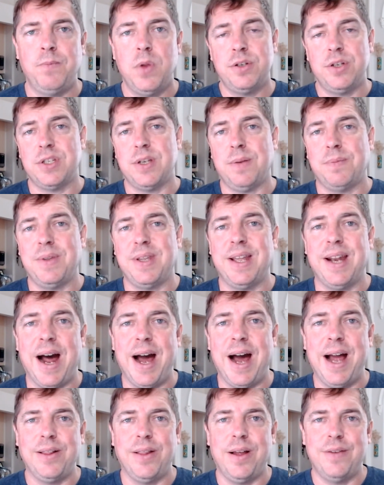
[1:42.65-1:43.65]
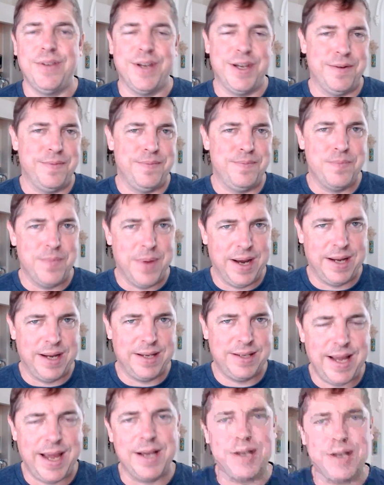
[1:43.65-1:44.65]
Just something that I love in my
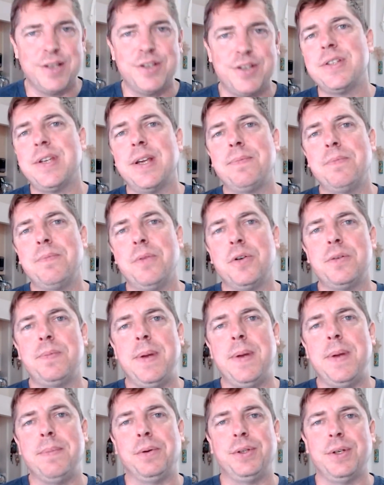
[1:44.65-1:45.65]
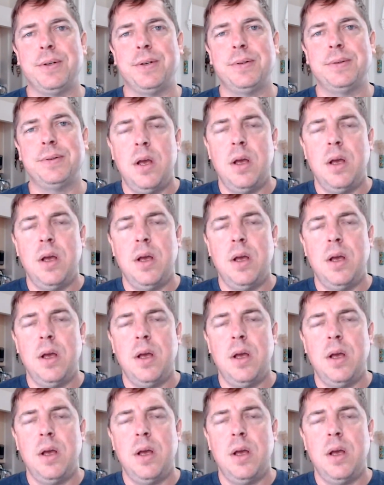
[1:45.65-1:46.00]
steaks, just like most people do.